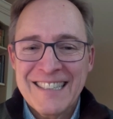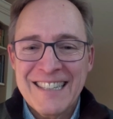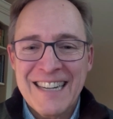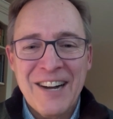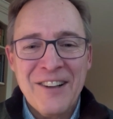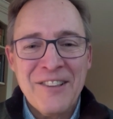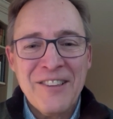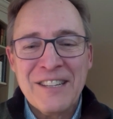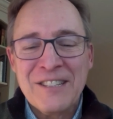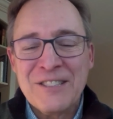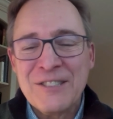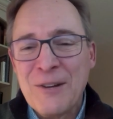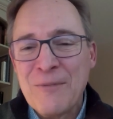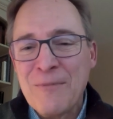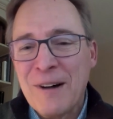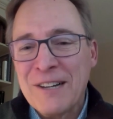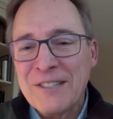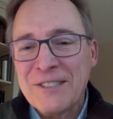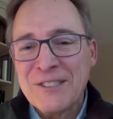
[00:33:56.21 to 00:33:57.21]
Kyle, thanks so
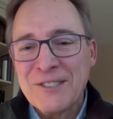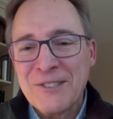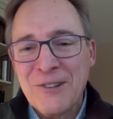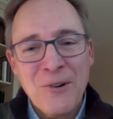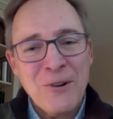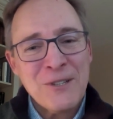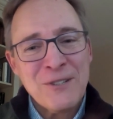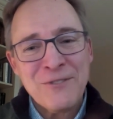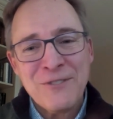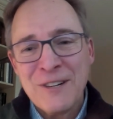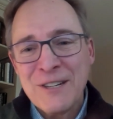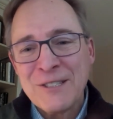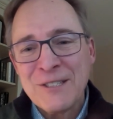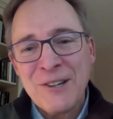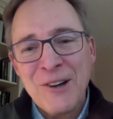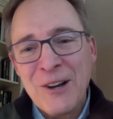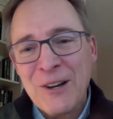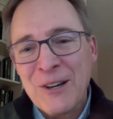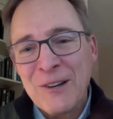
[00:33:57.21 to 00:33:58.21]
much. It's always fun
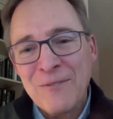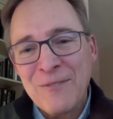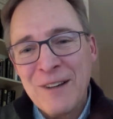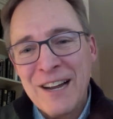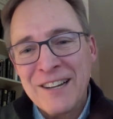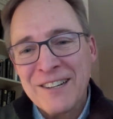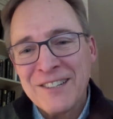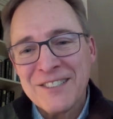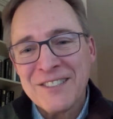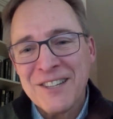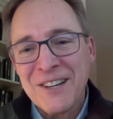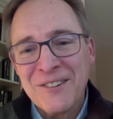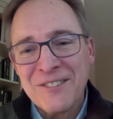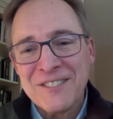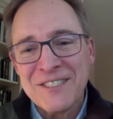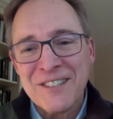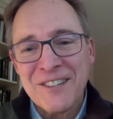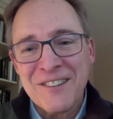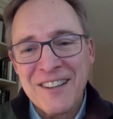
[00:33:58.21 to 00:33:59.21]
talking about
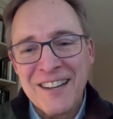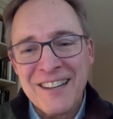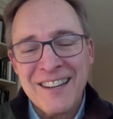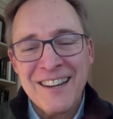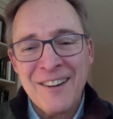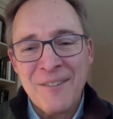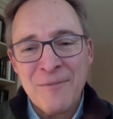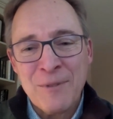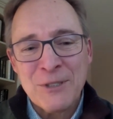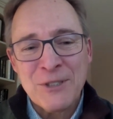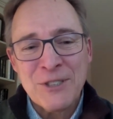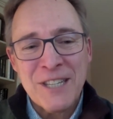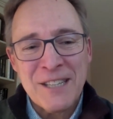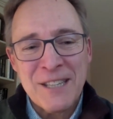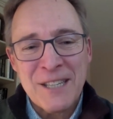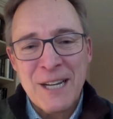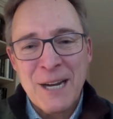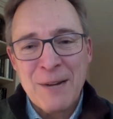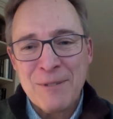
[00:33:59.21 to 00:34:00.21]
yourself, so I
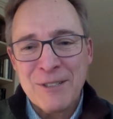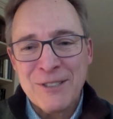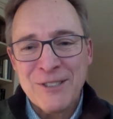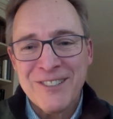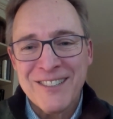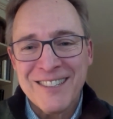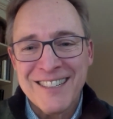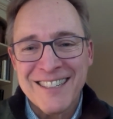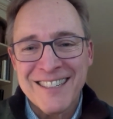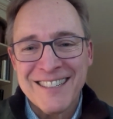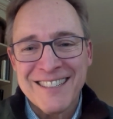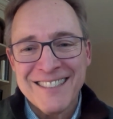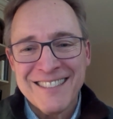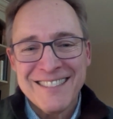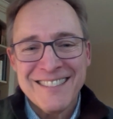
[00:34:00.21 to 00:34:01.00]
appreciate the opportunity.